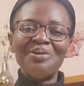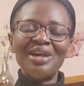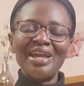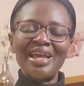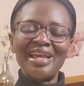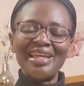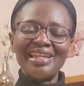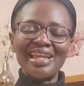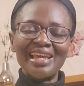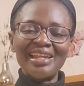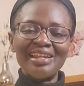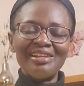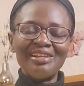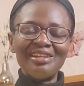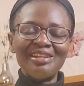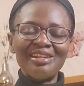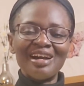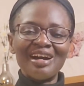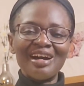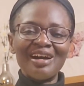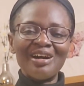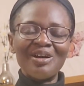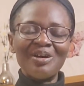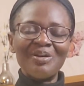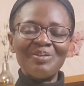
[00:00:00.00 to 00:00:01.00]
and
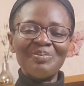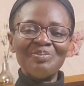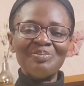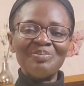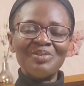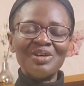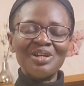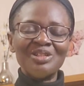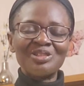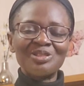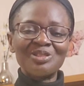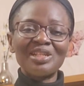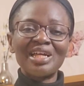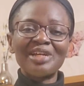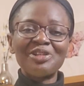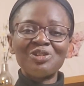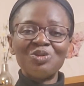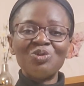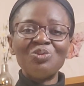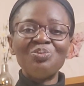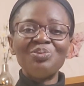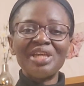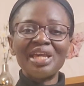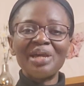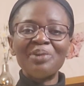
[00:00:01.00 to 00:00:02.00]
then so that
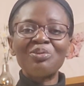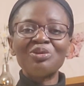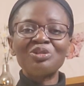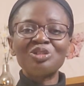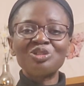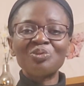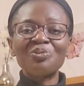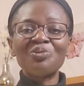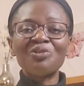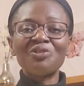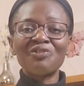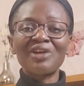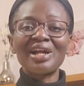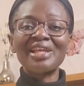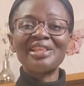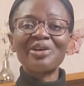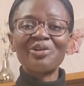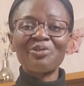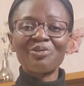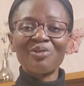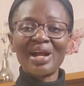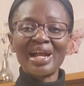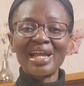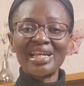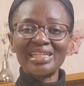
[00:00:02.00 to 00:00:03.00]
you'll be able to provide the
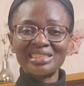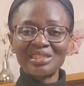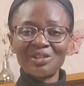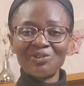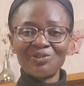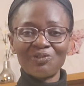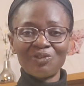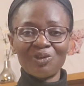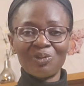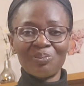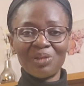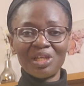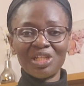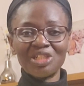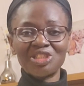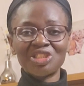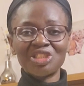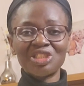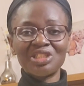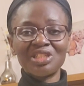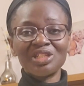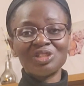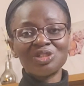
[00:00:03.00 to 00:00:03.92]
right information,